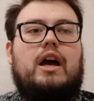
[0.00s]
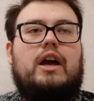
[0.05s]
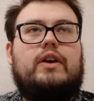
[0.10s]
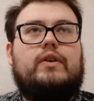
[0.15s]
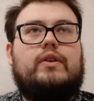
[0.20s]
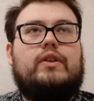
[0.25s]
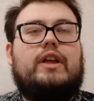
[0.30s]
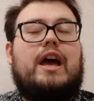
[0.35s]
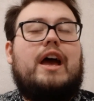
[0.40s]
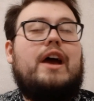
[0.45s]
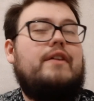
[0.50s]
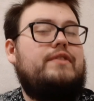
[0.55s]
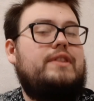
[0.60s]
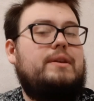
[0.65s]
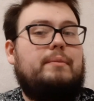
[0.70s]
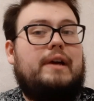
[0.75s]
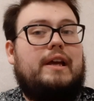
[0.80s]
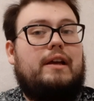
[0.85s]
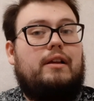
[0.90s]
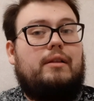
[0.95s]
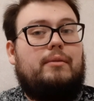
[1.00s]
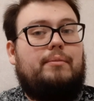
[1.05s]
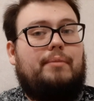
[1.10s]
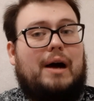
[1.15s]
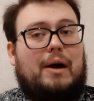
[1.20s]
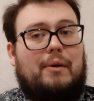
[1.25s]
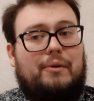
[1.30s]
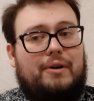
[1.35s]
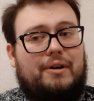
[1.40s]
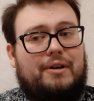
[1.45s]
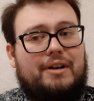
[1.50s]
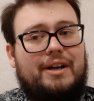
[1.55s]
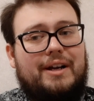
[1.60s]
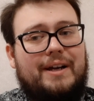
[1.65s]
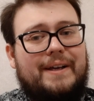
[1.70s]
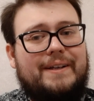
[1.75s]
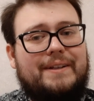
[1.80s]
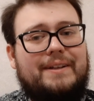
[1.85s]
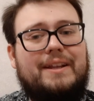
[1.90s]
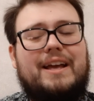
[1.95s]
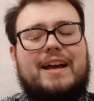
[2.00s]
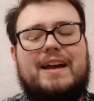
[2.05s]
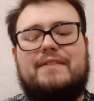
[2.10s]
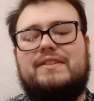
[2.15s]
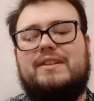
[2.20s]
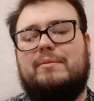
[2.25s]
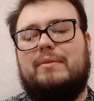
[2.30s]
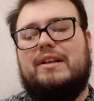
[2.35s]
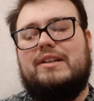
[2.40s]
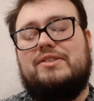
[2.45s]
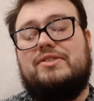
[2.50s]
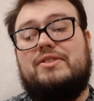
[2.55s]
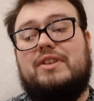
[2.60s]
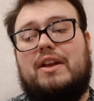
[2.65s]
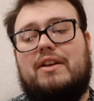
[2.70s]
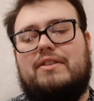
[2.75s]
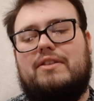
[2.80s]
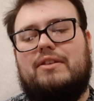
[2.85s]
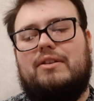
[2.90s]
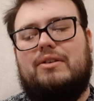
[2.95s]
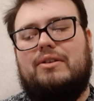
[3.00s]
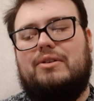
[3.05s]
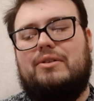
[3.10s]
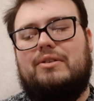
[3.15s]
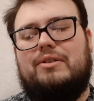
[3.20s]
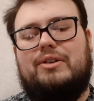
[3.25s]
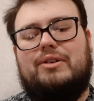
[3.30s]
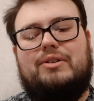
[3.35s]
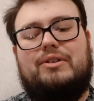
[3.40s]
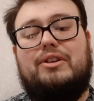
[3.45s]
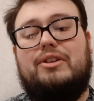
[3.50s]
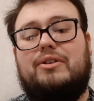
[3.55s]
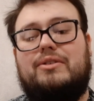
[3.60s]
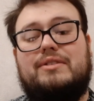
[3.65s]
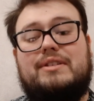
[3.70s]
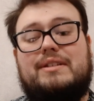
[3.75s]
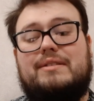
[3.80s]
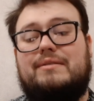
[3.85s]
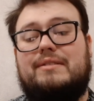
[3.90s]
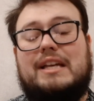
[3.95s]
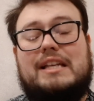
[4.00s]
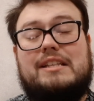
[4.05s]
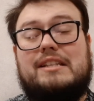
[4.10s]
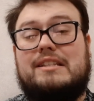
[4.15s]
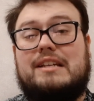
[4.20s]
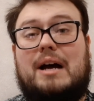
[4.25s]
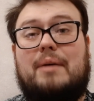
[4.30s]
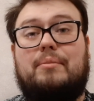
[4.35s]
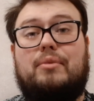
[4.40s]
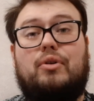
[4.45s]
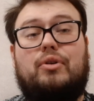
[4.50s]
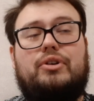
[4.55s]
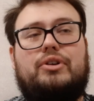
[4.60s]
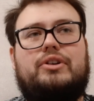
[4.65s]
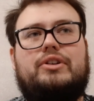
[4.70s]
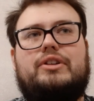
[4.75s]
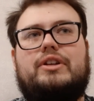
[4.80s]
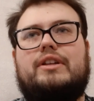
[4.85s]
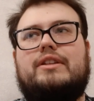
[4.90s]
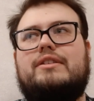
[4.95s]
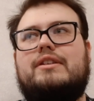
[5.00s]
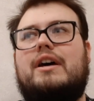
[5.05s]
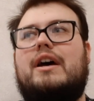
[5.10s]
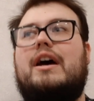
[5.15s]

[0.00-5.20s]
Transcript: you don't have the male power, you don't have the male strength, and you cannot get it up, or you cannot